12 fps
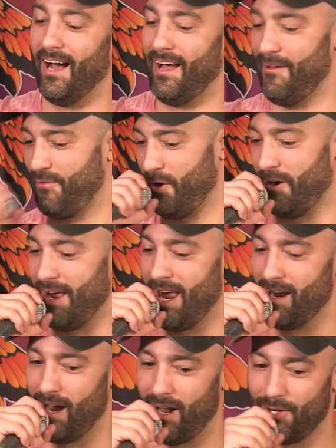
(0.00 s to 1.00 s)
If you're in
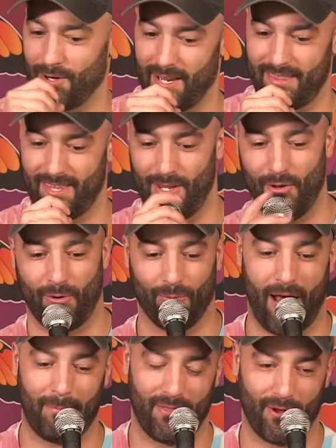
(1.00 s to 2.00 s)
100th, you can
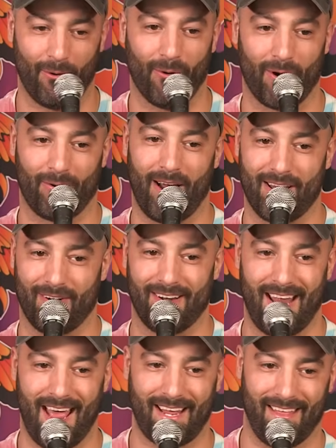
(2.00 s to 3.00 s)
wrap the cord around your
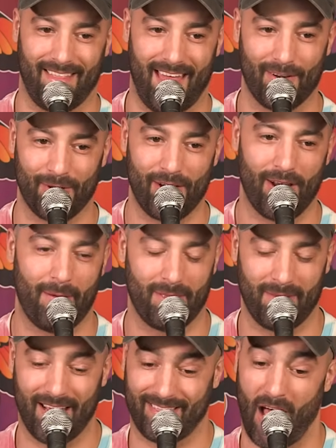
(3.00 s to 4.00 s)
neck and then re-grab the
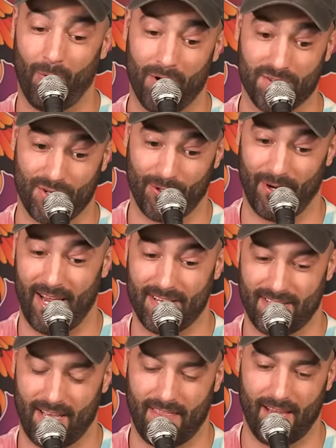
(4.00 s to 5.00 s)
mic. That one's
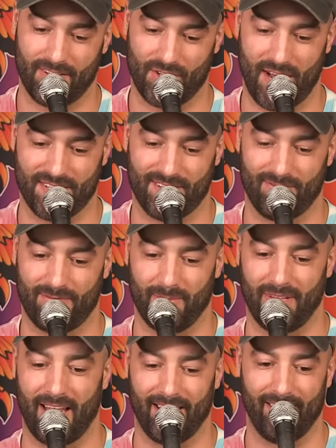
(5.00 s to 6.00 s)
crazy. I think Jason from
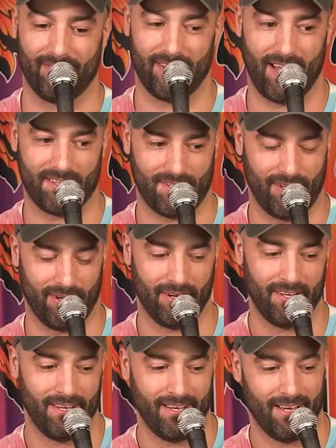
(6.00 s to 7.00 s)
Let Live did that too.
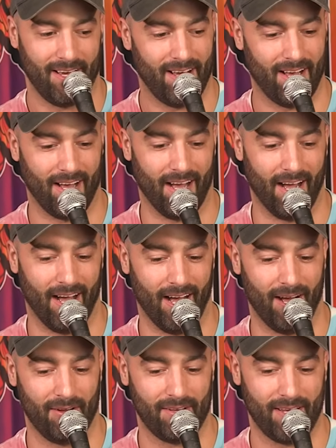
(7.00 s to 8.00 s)

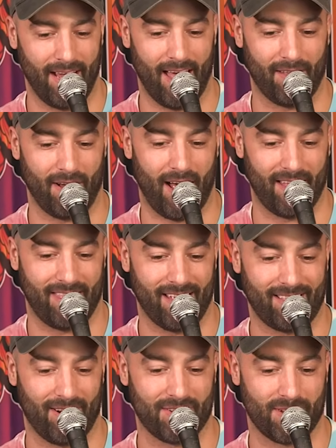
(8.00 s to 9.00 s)
I think
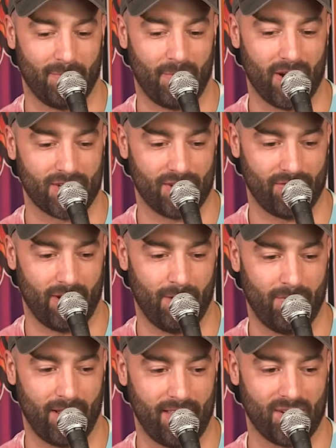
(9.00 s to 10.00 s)
there's a bunch of
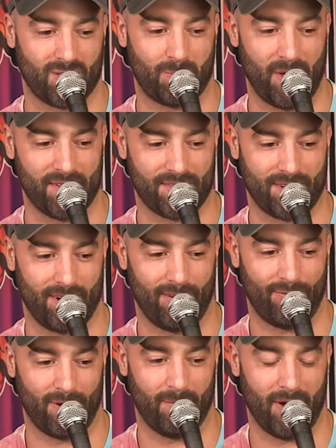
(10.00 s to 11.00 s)
them. I think Spencer
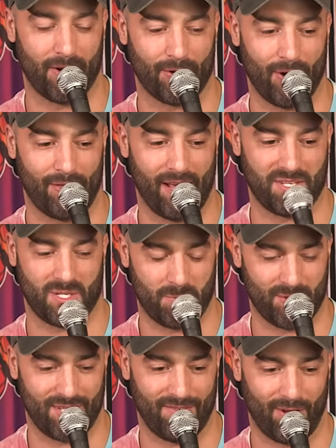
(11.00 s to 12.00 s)
from Under Oath has a
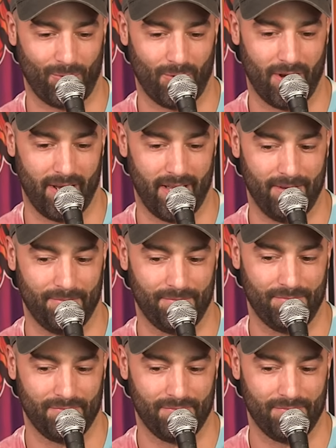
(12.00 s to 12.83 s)
specific one.